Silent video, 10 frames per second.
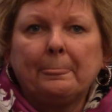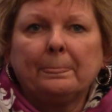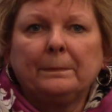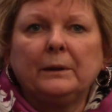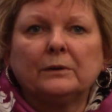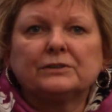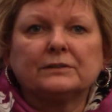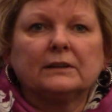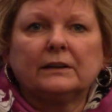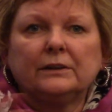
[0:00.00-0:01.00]
You know, it's
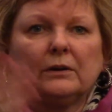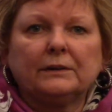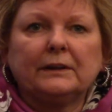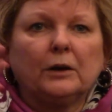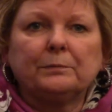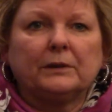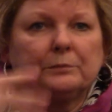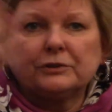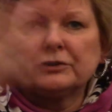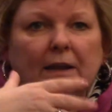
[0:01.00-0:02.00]
just like, you know, on the airplane,
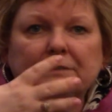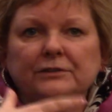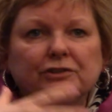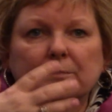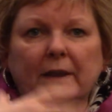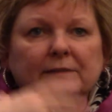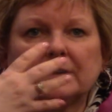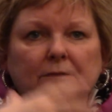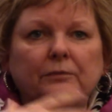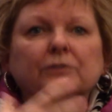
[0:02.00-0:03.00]
put your oxygen mask
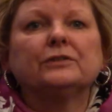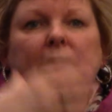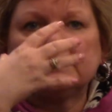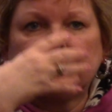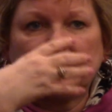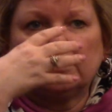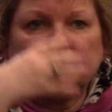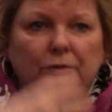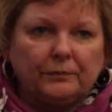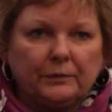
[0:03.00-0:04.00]
on first. You got to take care of
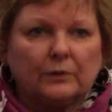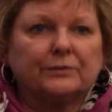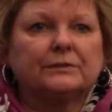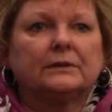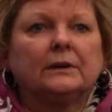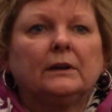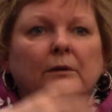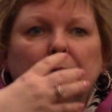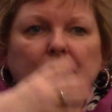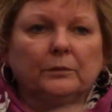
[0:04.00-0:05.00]
you first.
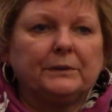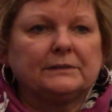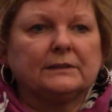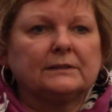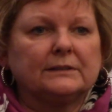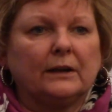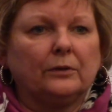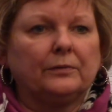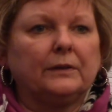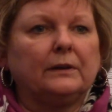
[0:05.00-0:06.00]
When your business is
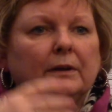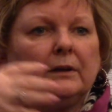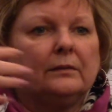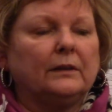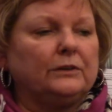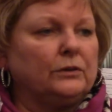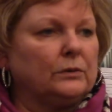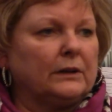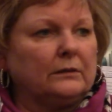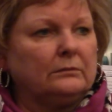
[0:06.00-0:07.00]
healthy, then you
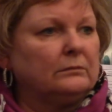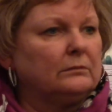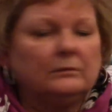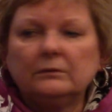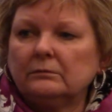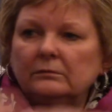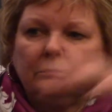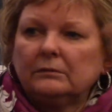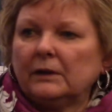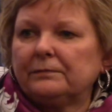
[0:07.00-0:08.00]
can
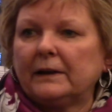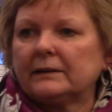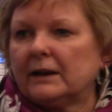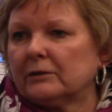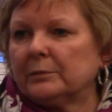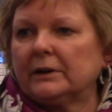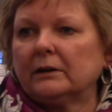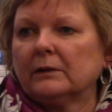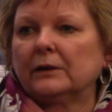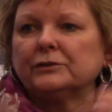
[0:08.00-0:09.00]
affect everybody
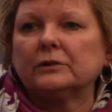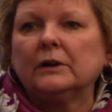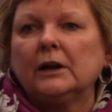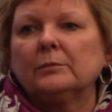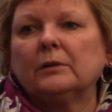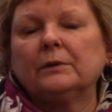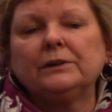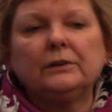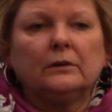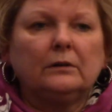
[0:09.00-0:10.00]
around you. But when
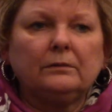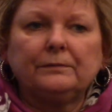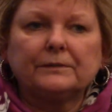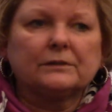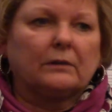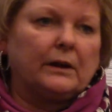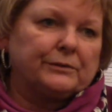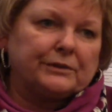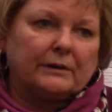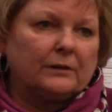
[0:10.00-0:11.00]
you're
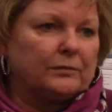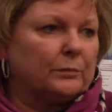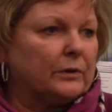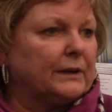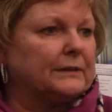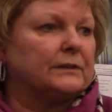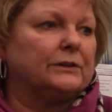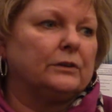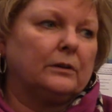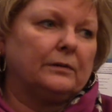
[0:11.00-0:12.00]
scrounging around for bookings and
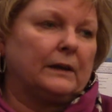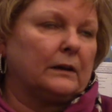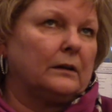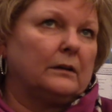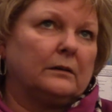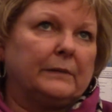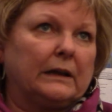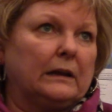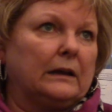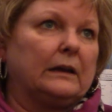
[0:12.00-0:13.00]
you're thinking, oh my
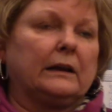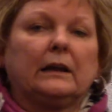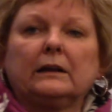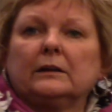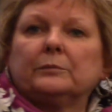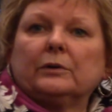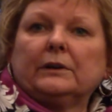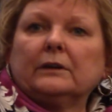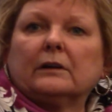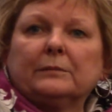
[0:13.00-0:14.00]
God, I got to get a
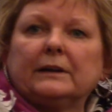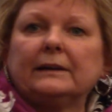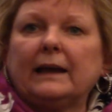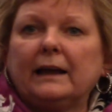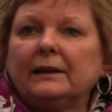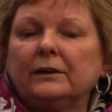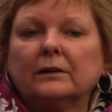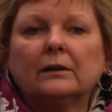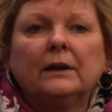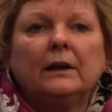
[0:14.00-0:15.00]
booking or I'm going to die here,